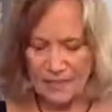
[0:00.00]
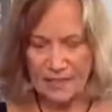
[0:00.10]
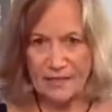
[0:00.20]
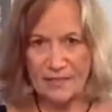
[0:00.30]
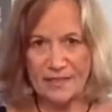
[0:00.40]

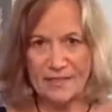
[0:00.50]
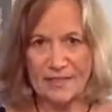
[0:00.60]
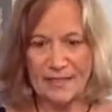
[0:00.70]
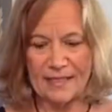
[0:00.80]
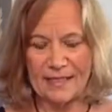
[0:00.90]
is
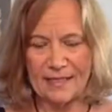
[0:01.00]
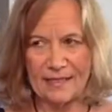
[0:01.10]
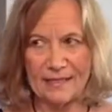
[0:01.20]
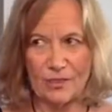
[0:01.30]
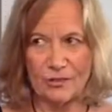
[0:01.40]

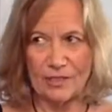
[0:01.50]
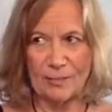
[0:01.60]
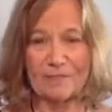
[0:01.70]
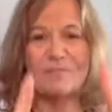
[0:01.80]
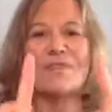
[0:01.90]
don't tell
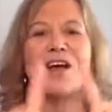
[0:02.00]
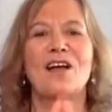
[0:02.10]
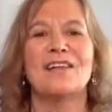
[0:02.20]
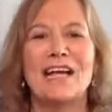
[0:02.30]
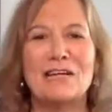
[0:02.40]
me,
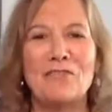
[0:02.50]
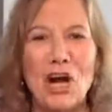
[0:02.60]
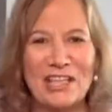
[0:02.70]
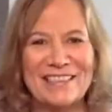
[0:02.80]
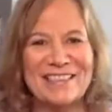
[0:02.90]
9 of
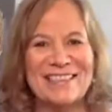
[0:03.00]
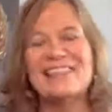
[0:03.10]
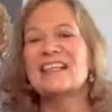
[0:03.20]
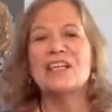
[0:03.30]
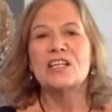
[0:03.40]
Hearts.
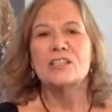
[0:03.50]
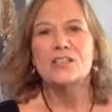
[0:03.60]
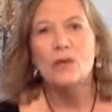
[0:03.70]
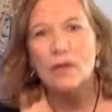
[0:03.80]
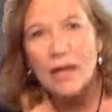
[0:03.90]

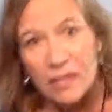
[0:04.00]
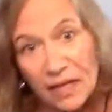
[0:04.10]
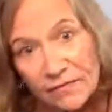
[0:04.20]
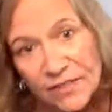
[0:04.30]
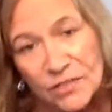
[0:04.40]
So I
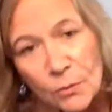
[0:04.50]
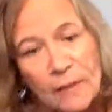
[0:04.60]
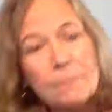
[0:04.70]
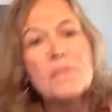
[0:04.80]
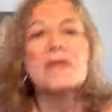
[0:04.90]
love this
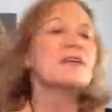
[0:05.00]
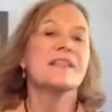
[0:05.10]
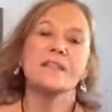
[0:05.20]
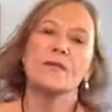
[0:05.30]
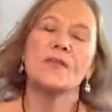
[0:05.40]
one.
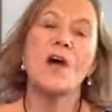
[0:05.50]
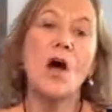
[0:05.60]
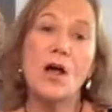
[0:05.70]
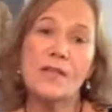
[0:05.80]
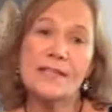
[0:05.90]
So
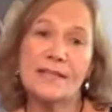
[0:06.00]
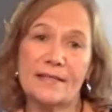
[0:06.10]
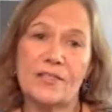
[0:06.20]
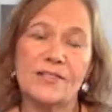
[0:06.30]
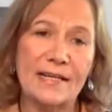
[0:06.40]
all these
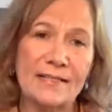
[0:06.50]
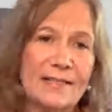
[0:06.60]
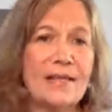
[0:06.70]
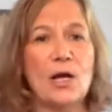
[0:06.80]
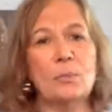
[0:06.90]

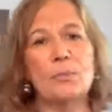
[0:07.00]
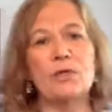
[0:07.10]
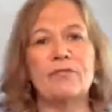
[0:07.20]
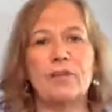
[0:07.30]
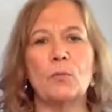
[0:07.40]
exercises help
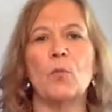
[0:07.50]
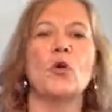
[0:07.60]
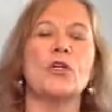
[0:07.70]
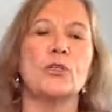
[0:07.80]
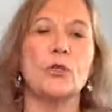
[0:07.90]
you feel
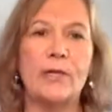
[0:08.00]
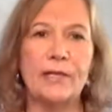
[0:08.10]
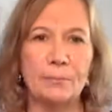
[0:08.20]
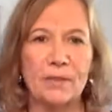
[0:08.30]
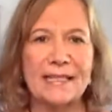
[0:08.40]
more joy
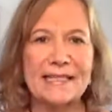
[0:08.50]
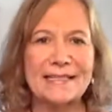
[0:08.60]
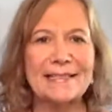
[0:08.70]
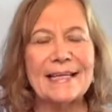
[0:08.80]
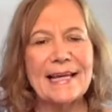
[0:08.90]
and
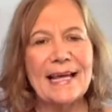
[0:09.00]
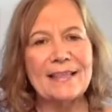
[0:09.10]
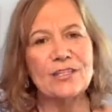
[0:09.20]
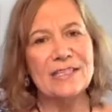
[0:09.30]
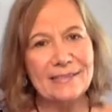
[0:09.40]
bliss.
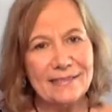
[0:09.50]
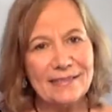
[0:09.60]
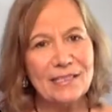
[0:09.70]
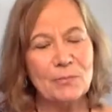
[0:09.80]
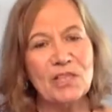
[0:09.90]
And there's a
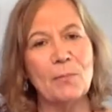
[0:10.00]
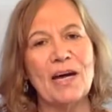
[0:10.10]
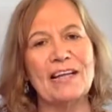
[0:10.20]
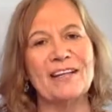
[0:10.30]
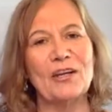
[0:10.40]
system in the
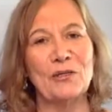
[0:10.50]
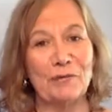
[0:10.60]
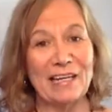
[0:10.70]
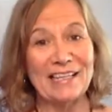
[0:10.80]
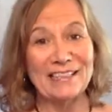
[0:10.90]
body called the
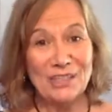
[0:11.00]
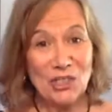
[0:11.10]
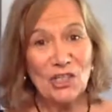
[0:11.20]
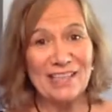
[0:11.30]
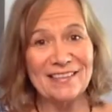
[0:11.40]
radiant
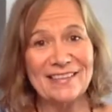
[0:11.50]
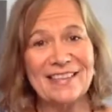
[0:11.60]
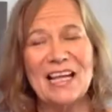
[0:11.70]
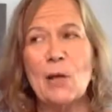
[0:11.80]
circuits.